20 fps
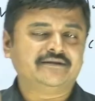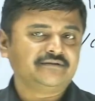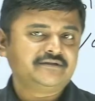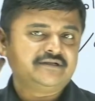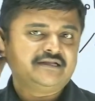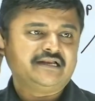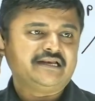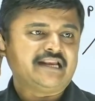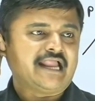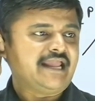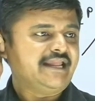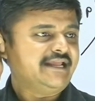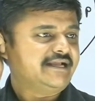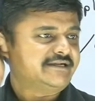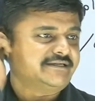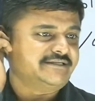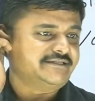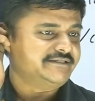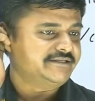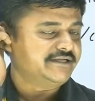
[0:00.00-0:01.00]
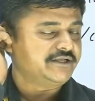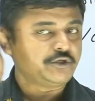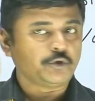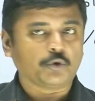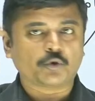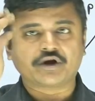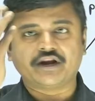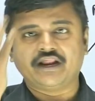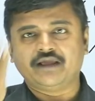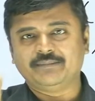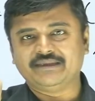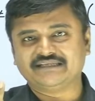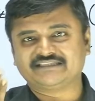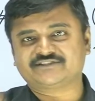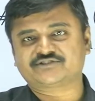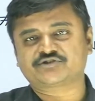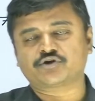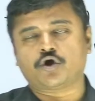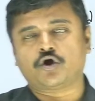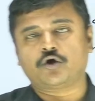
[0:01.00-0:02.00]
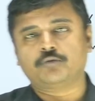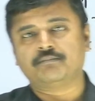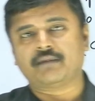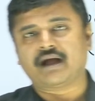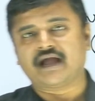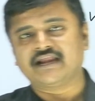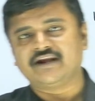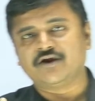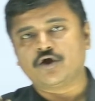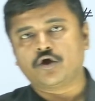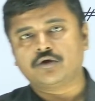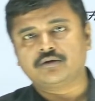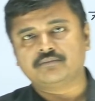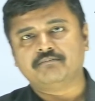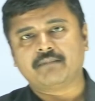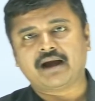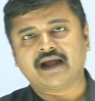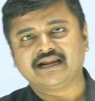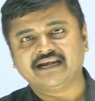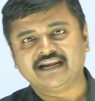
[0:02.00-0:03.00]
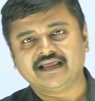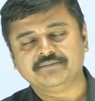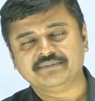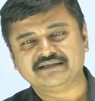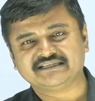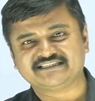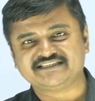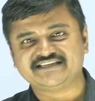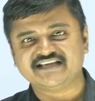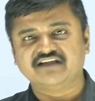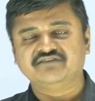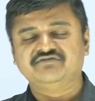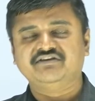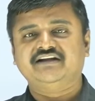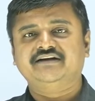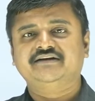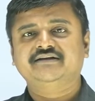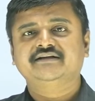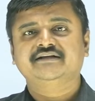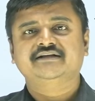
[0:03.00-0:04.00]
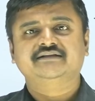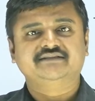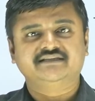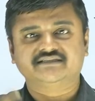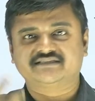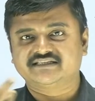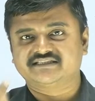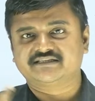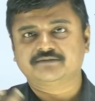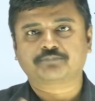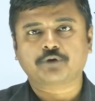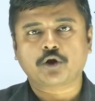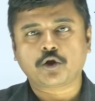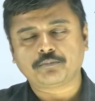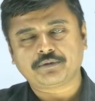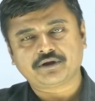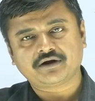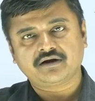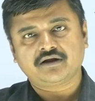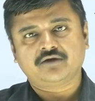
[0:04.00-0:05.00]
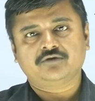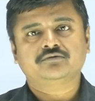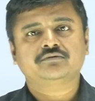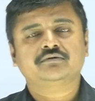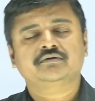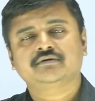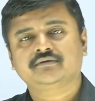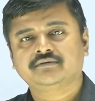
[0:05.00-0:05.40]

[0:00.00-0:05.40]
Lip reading: like your name is Tom, my name is David, this is a proper noun.